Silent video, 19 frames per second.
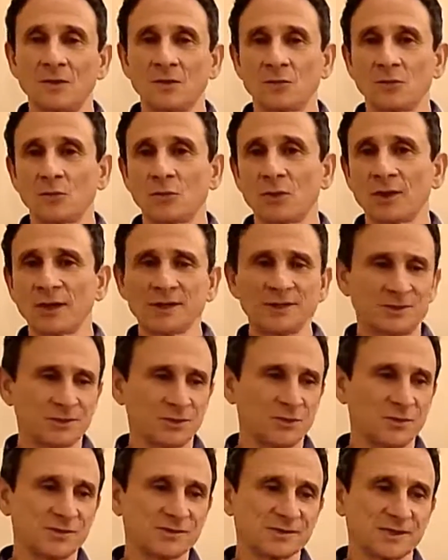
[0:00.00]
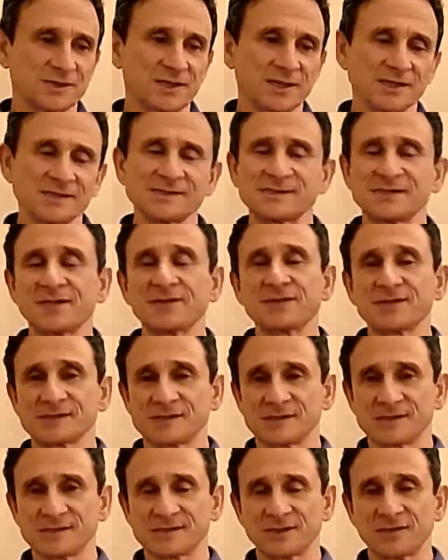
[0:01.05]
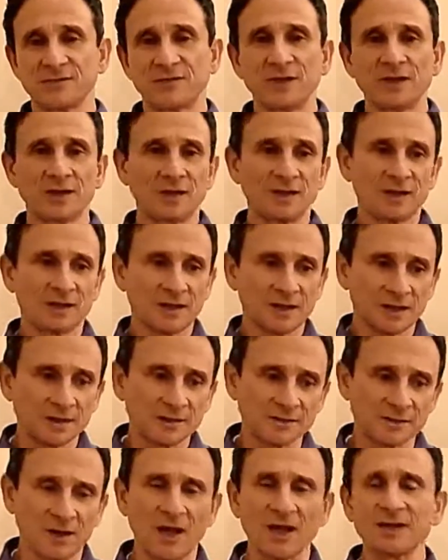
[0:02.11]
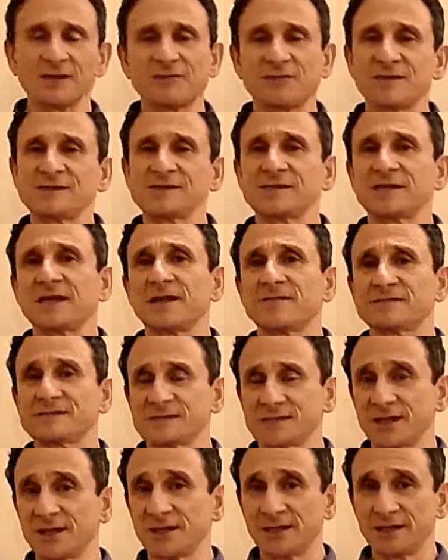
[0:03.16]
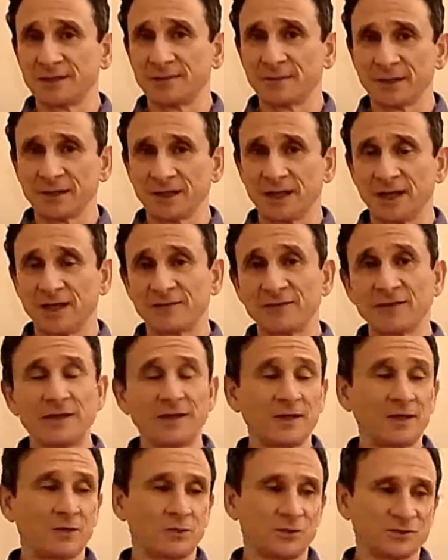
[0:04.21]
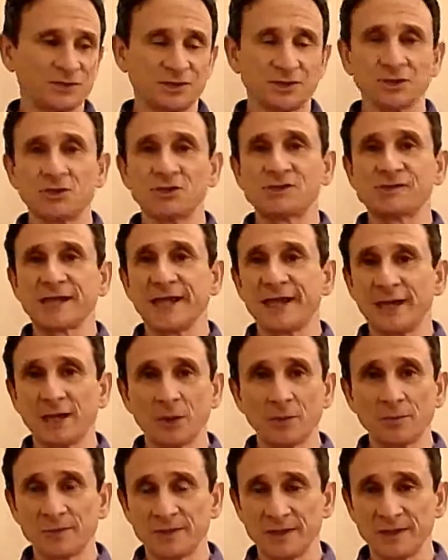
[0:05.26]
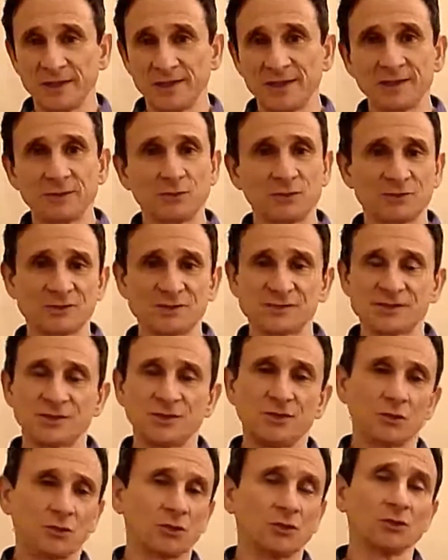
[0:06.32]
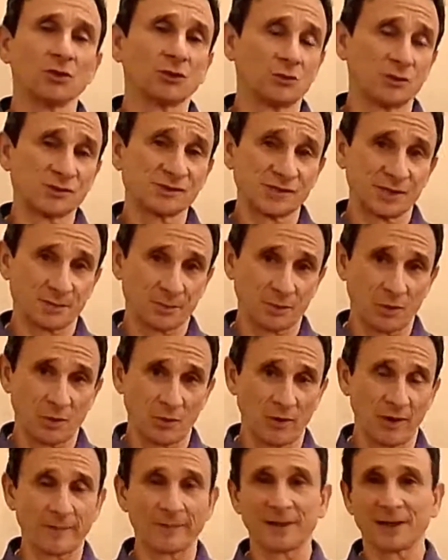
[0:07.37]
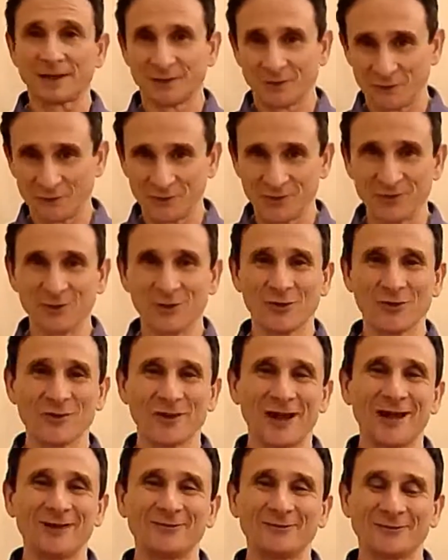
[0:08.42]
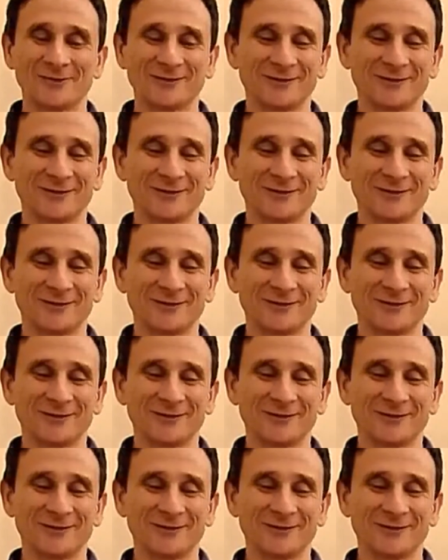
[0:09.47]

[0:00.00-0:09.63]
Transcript: What I do is a synthesis of a lot of things that I've studied in my life, which includes NLP, which is neuro-linguistic programming. I know you know that.